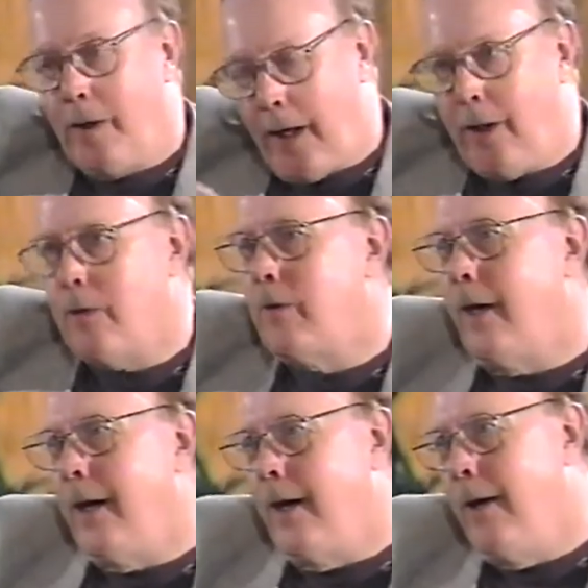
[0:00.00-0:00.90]
I guess...
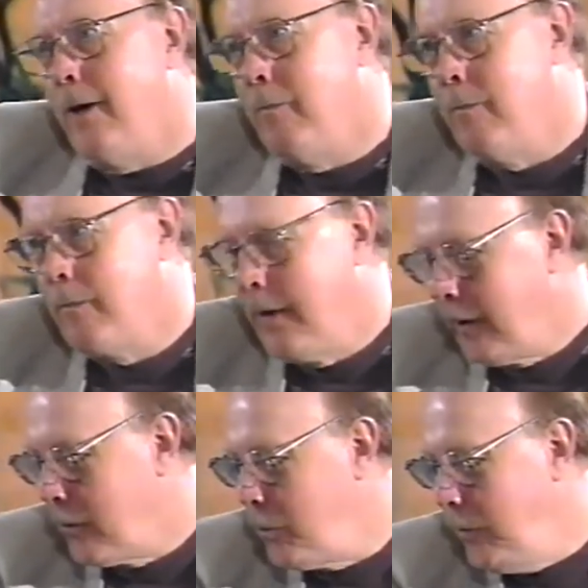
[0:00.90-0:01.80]

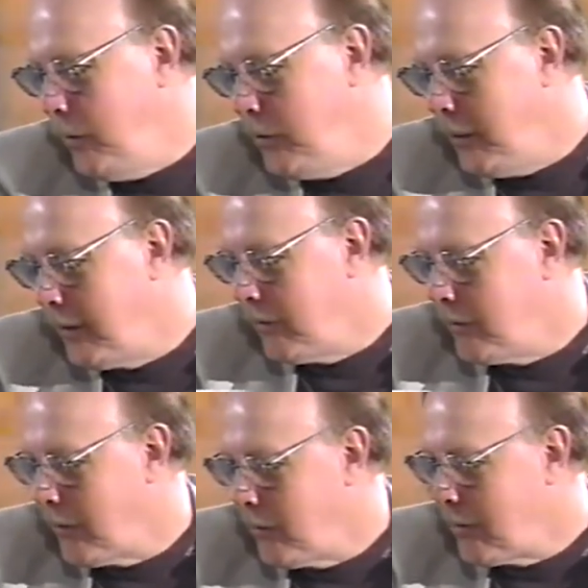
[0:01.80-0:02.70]
because we spent
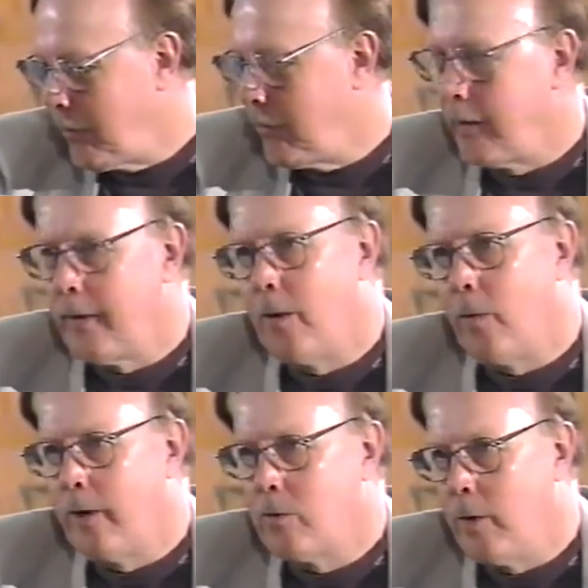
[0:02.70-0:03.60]
summers up that
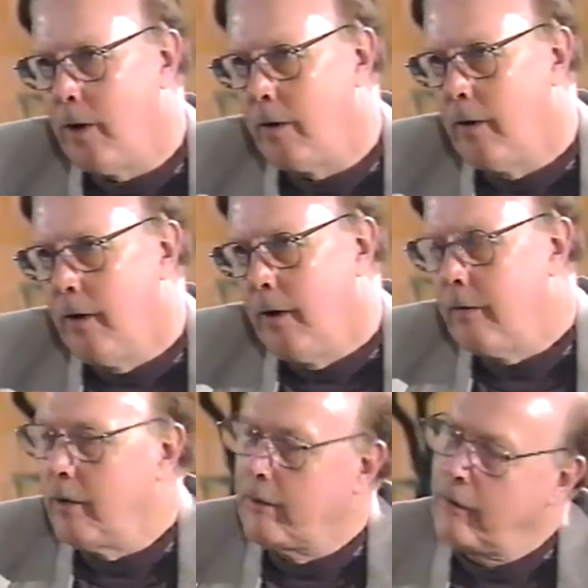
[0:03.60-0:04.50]
way as well,
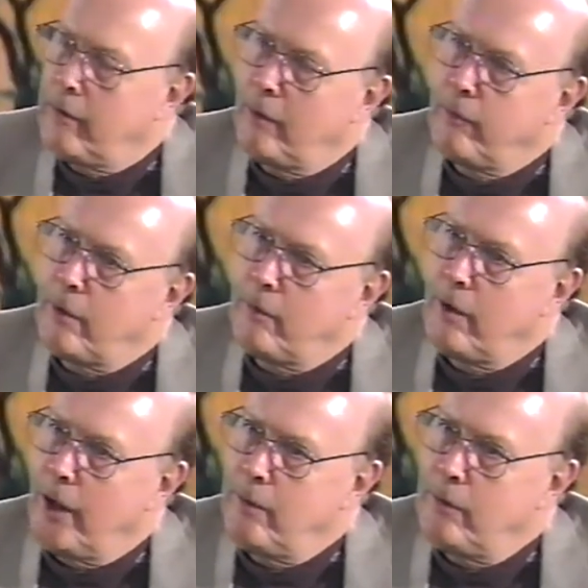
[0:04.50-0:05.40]

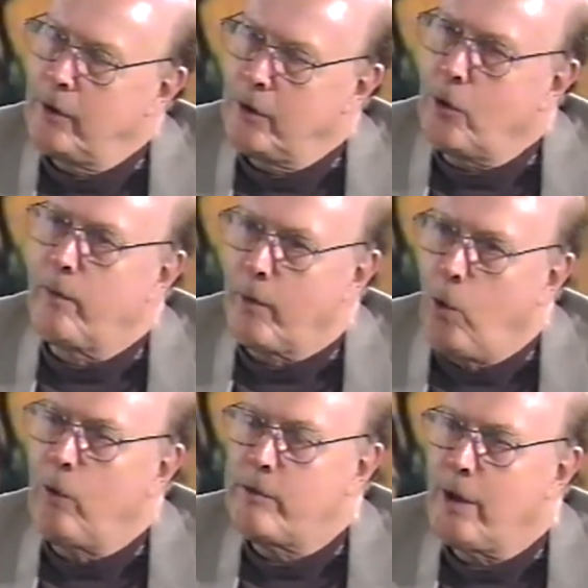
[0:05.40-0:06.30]
sometimes, and you'd go for the
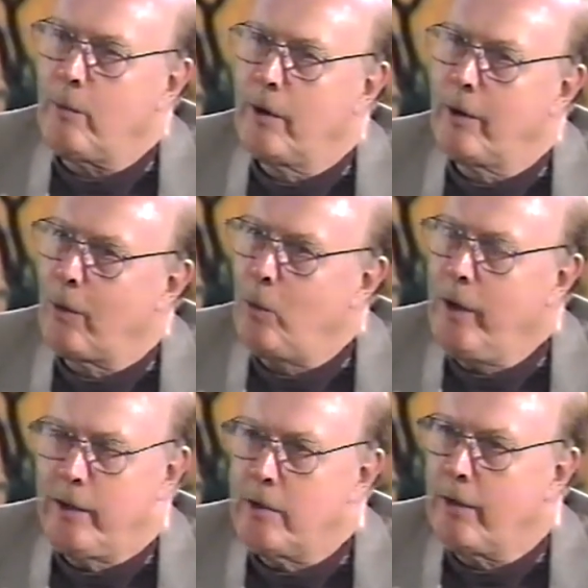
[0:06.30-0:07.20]
whole summer, and it's
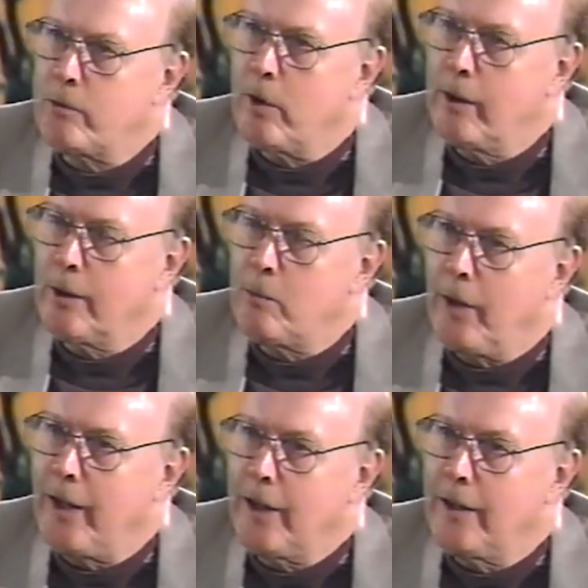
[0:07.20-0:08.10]
really tough trying to get
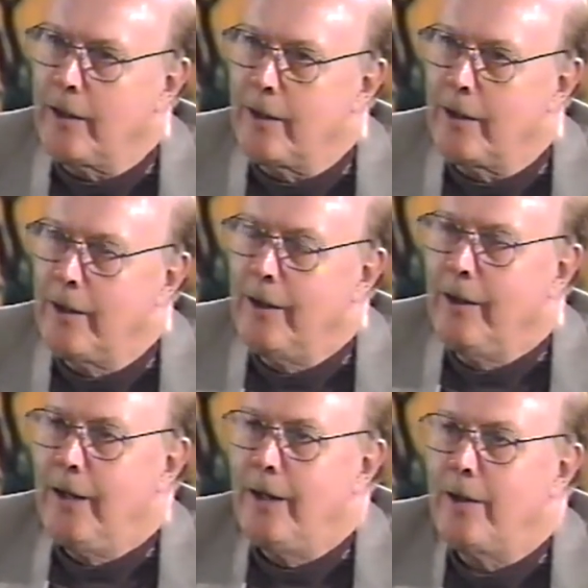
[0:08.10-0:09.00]
back into
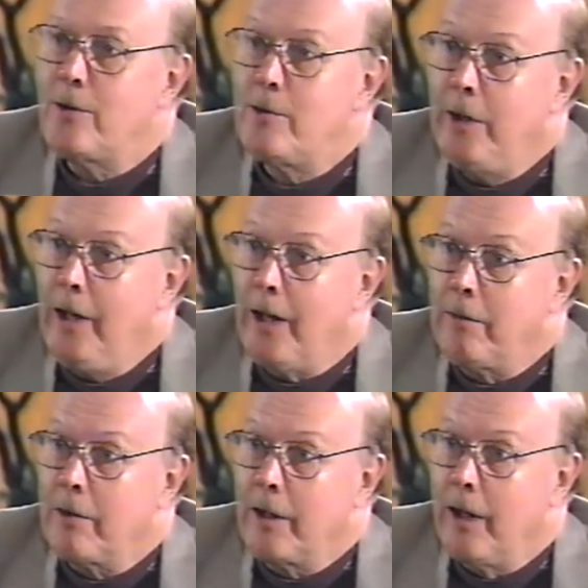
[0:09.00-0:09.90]
the city
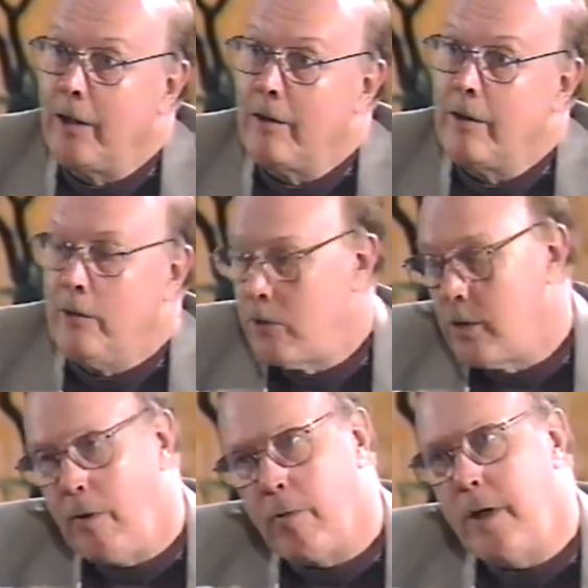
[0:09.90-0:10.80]
life again. Did you
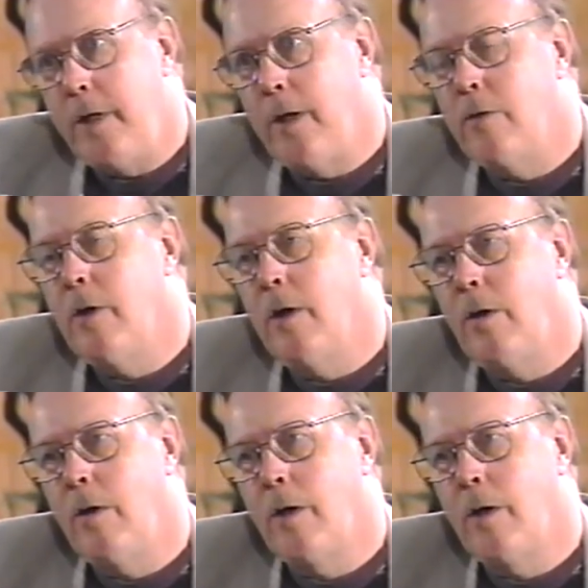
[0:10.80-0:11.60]
live right downtown in